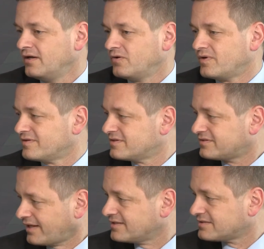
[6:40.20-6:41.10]
where the
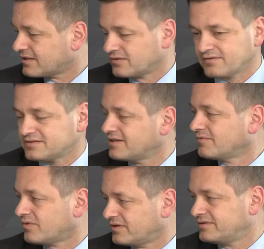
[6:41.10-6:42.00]
stents are not the same
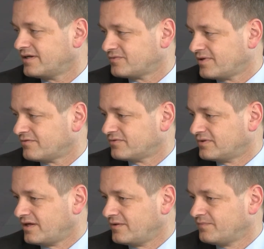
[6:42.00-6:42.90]
quality as we have
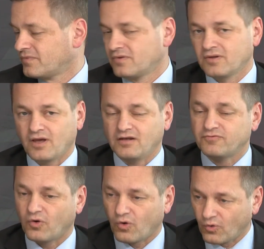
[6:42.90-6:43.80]
today. And
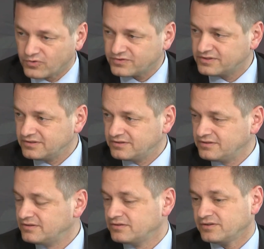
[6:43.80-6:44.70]
for
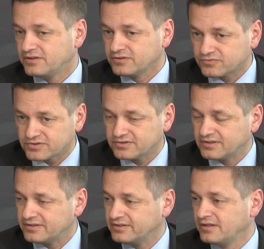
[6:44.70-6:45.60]
OCT,
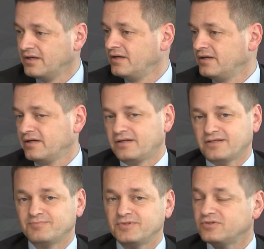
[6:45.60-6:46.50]
interestingly, it has
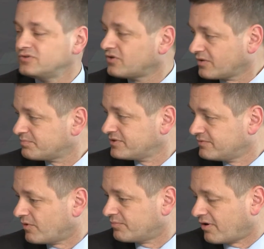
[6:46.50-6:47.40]
not been
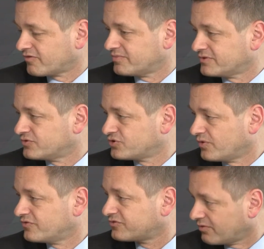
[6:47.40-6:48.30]
possible to show
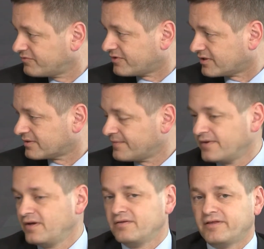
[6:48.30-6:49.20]
so far
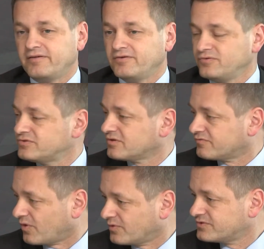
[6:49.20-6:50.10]
that the use of
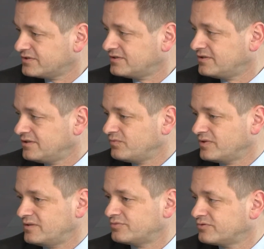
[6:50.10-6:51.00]
OCT will
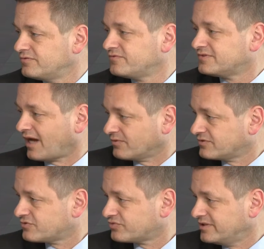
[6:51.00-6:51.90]
improve
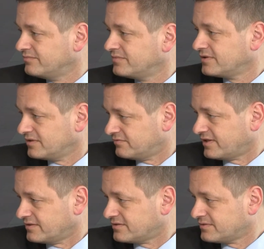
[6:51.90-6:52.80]
downstream
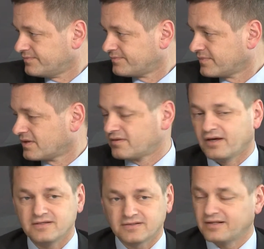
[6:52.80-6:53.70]
events. There
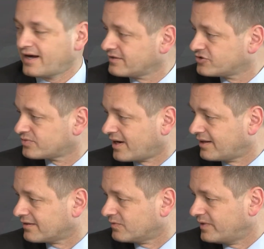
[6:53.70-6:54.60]
is a large trial
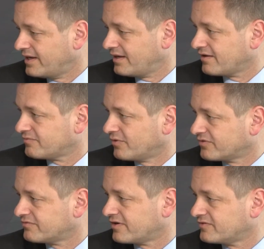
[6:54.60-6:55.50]
underway, as most
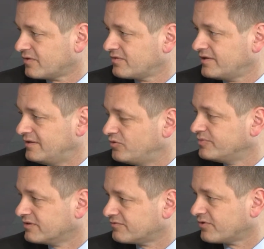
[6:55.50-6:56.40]
of us know, the
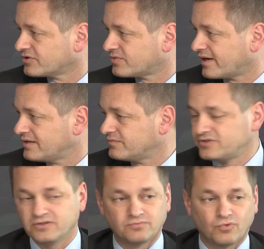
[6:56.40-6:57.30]
Illumian 4 trial, which
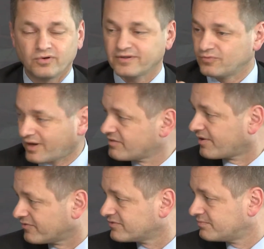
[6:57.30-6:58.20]
in more than
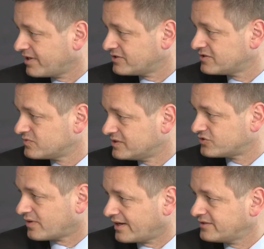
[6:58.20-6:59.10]
1,000 patients will
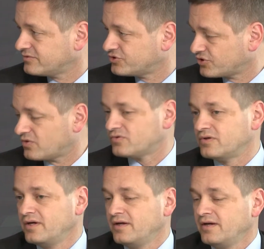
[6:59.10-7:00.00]
try to show
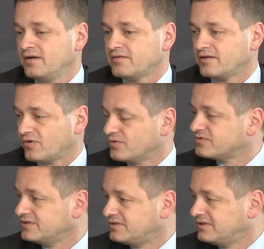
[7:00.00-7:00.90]
that
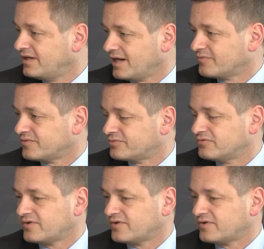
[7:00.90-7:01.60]
OCT helps improve